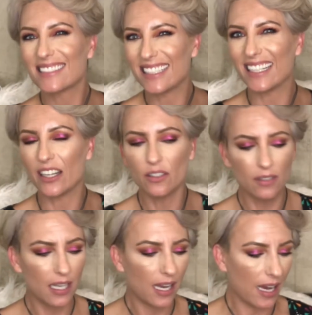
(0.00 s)
you know?
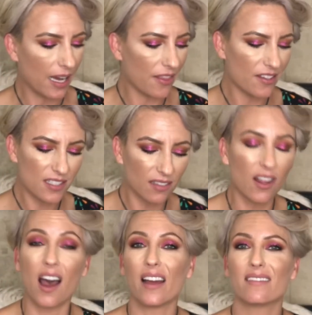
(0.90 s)
Uh, there's a
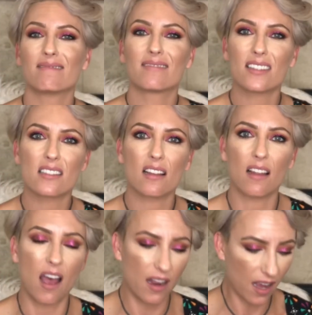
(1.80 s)
lot, there's a
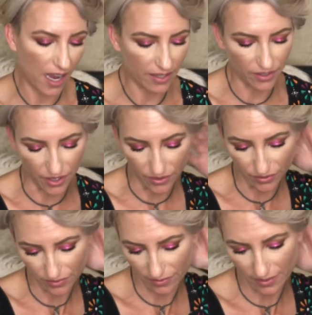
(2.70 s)
lot, I don't know.